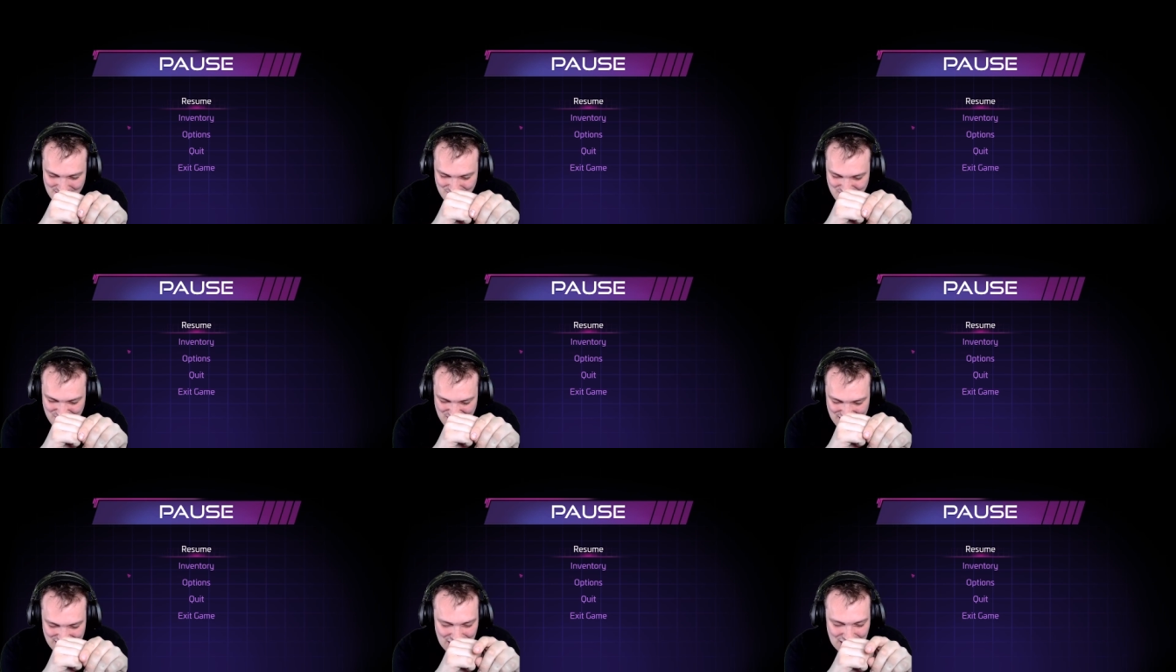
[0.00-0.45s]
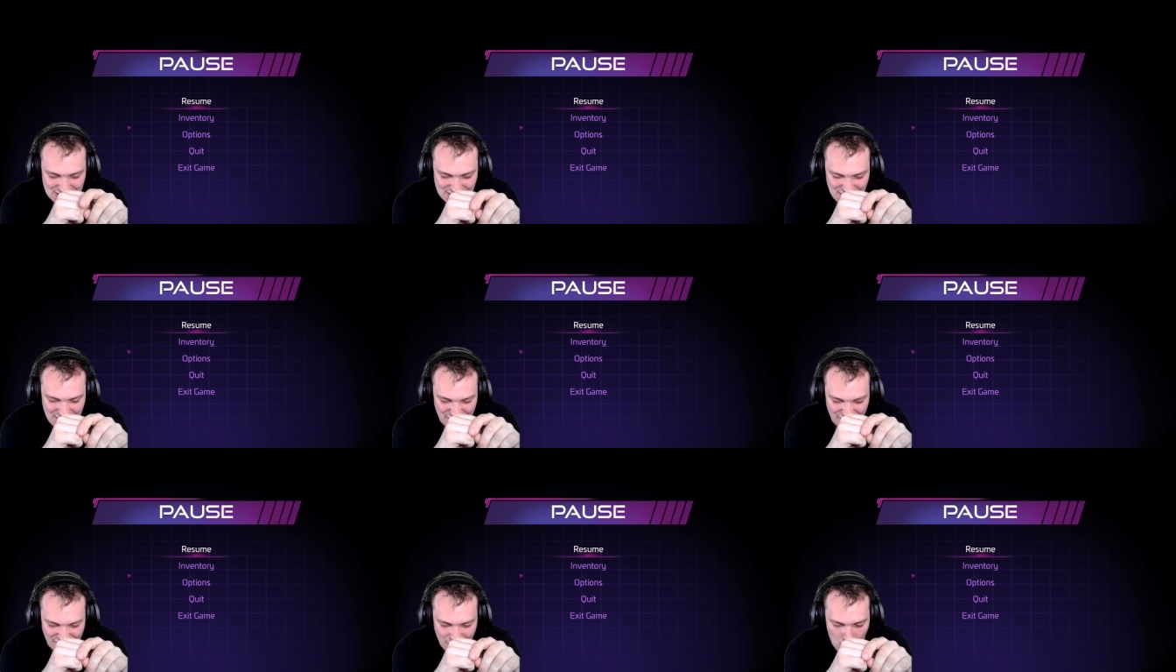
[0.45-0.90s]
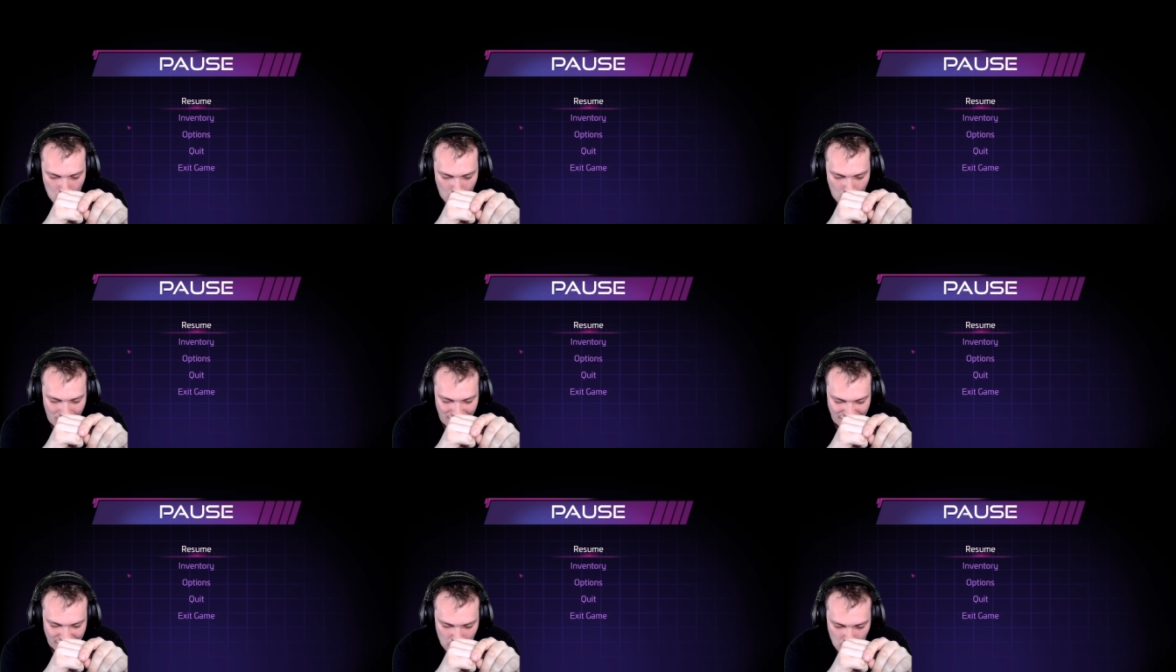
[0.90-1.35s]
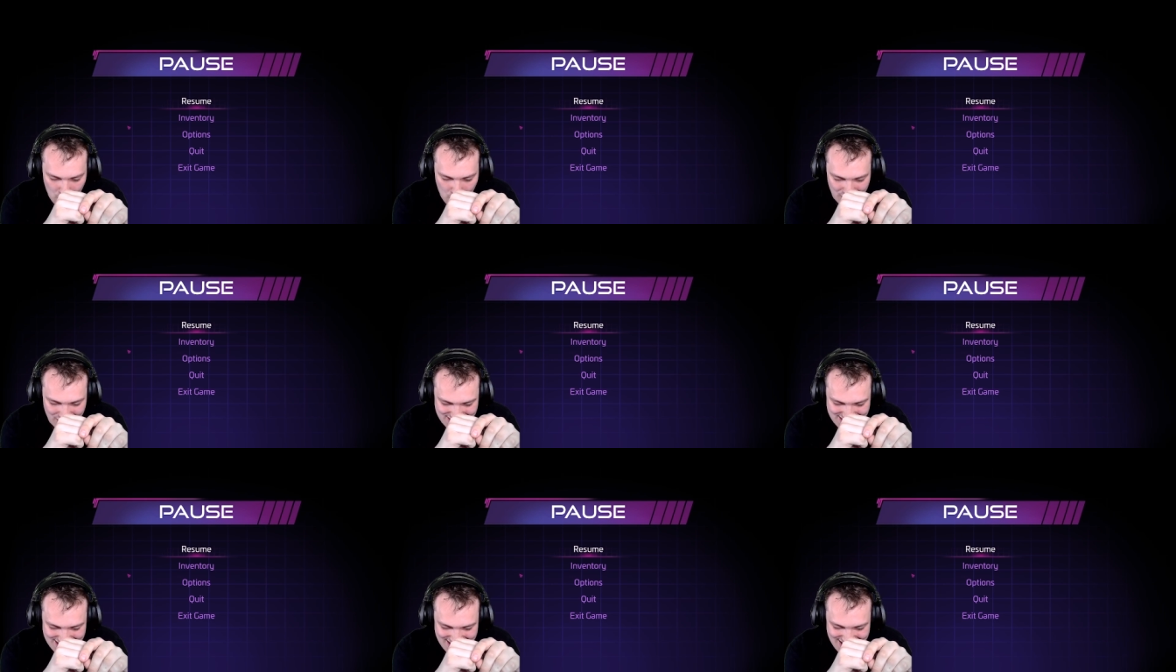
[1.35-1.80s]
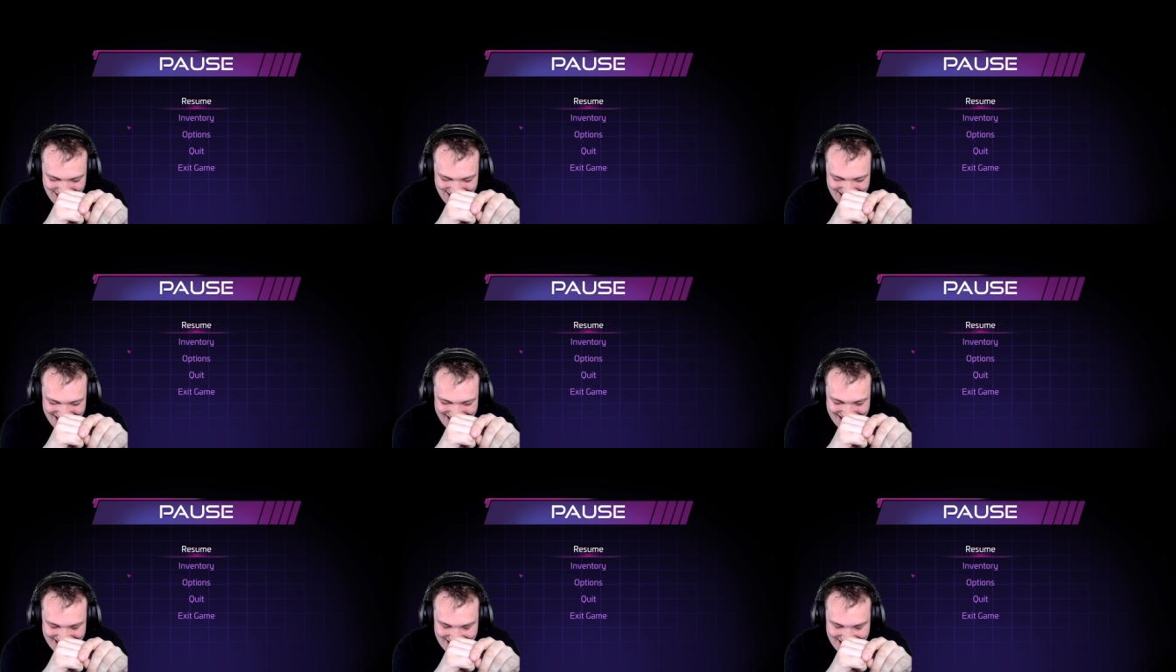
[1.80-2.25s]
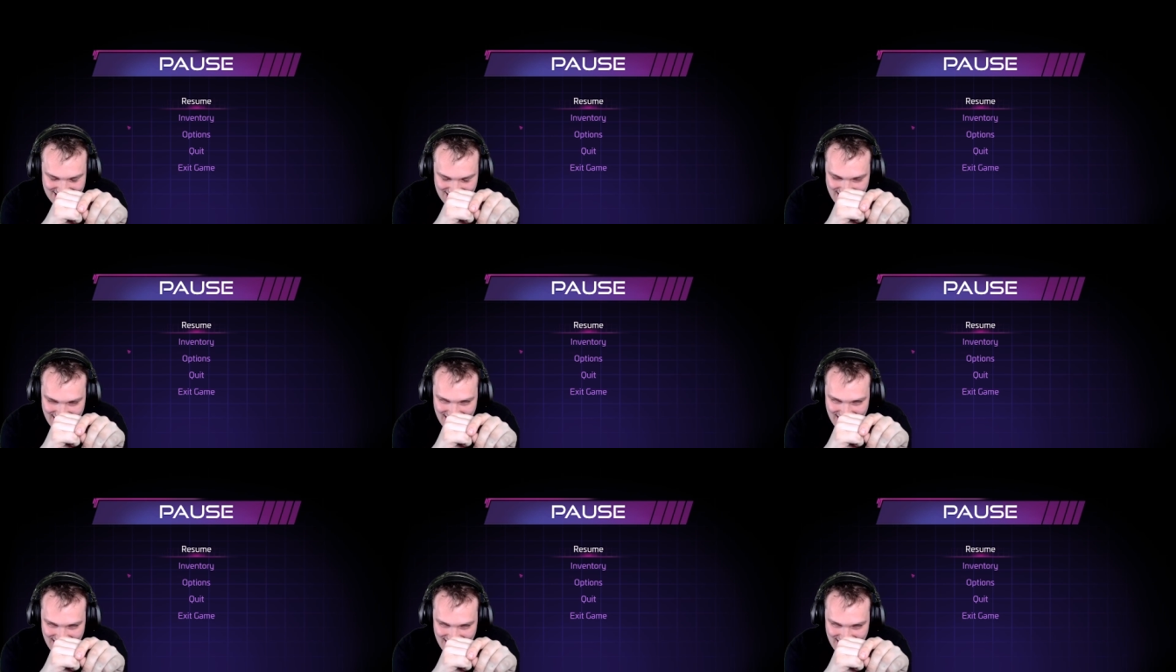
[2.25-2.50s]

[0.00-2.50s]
because of 414?